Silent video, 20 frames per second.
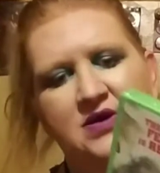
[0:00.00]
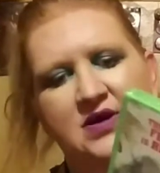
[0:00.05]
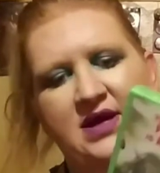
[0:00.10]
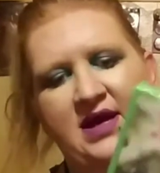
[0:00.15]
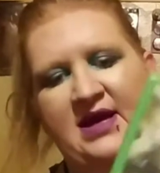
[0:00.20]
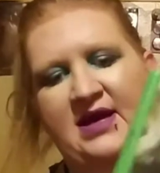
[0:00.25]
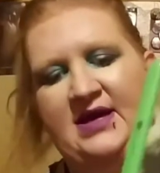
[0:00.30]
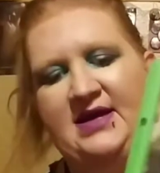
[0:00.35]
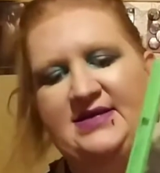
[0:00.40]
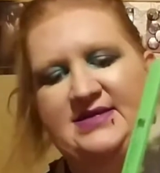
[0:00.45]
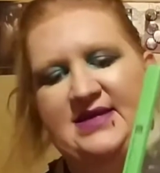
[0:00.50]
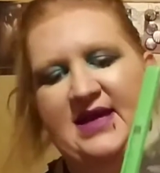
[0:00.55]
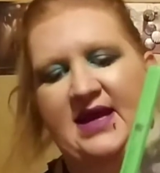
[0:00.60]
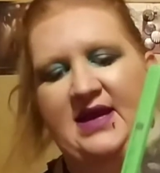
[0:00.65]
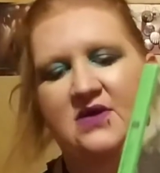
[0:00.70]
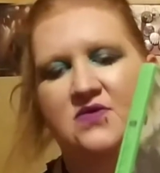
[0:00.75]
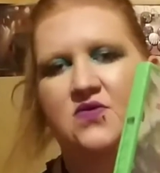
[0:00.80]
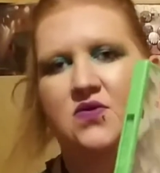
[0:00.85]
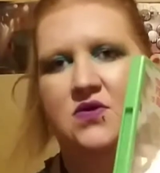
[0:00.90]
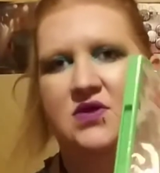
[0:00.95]
And it is kind
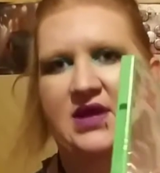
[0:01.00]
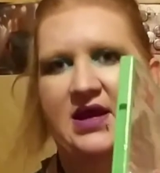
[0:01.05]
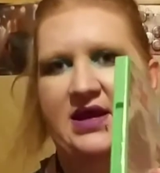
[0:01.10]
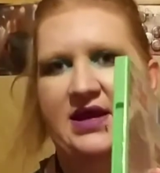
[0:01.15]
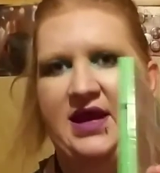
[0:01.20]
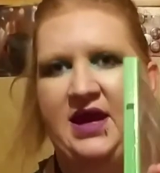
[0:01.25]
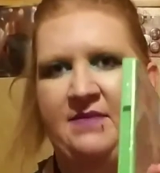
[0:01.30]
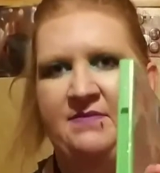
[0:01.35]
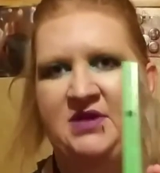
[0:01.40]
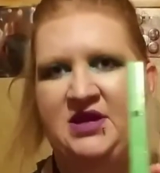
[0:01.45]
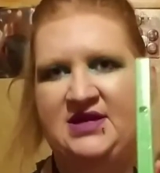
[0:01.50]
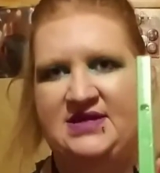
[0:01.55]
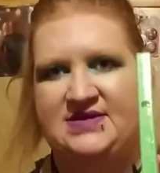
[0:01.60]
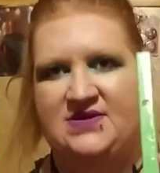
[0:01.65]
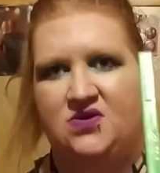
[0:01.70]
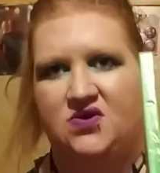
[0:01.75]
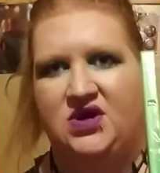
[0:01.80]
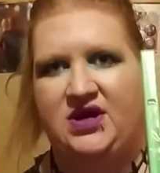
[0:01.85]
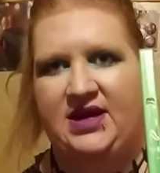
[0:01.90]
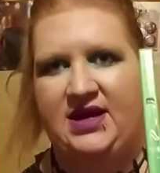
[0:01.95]
of cool. It came in this
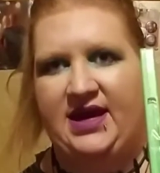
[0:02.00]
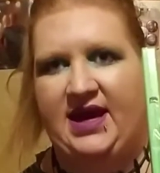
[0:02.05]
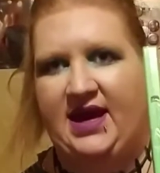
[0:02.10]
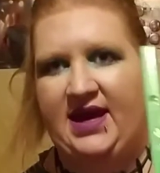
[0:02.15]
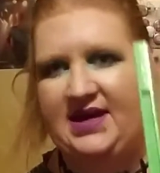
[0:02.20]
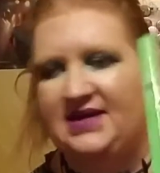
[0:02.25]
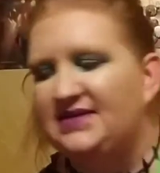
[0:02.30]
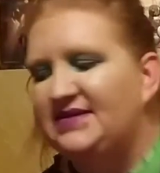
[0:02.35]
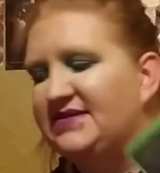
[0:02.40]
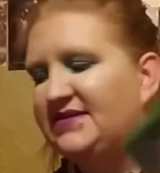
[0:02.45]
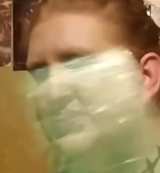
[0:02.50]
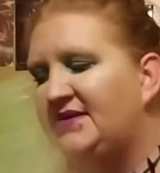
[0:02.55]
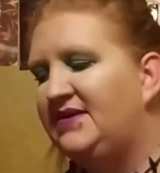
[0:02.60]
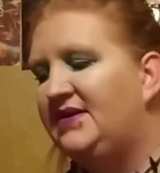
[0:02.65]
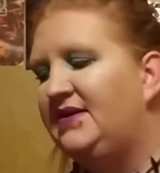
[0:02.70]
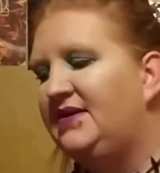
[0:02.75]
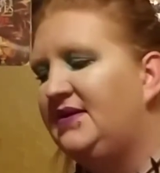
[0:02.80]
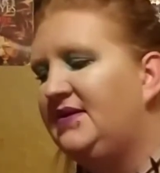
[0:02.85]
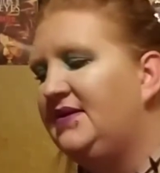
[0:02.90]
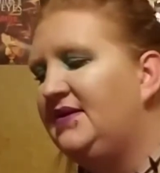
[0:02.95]
green case.
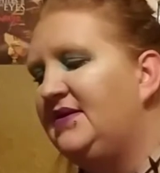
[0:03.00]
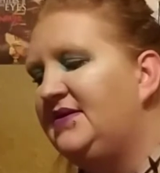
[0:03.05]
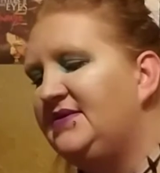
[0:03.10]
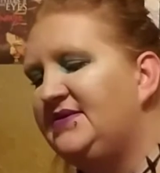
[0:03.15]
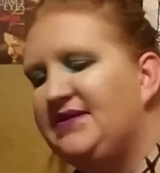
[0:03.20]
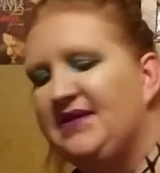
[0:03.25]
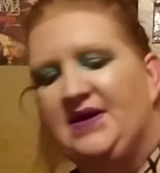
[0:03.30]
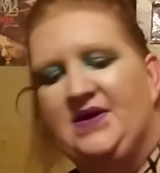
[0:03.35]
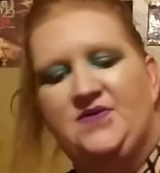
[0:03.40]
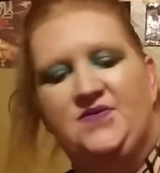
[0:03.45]
So.